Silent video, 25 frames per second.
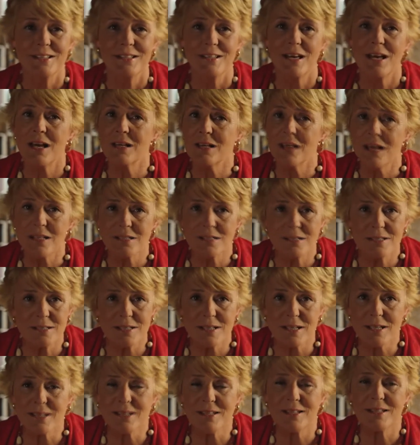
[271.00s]
I got
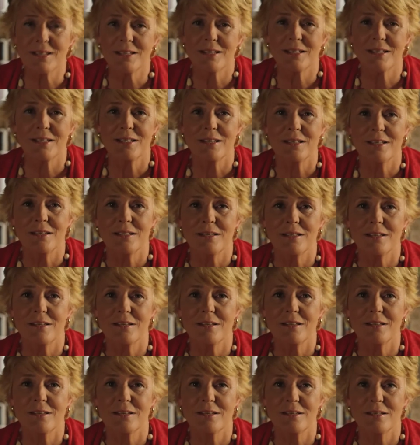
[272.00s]
sick,
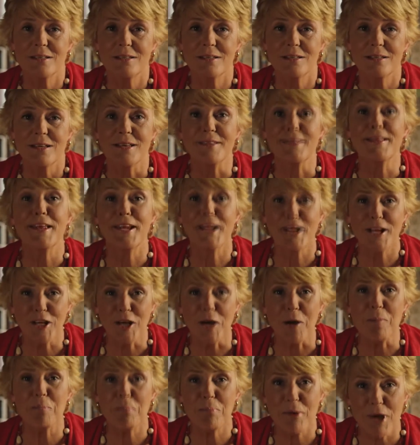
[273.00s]
and then I
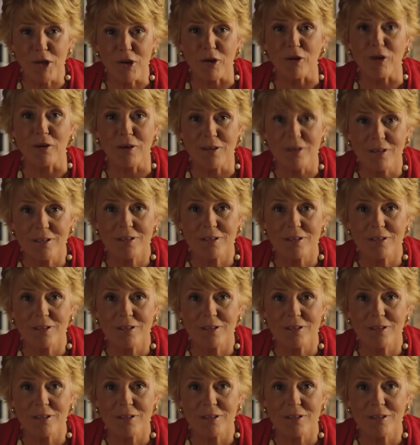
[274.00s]
got better.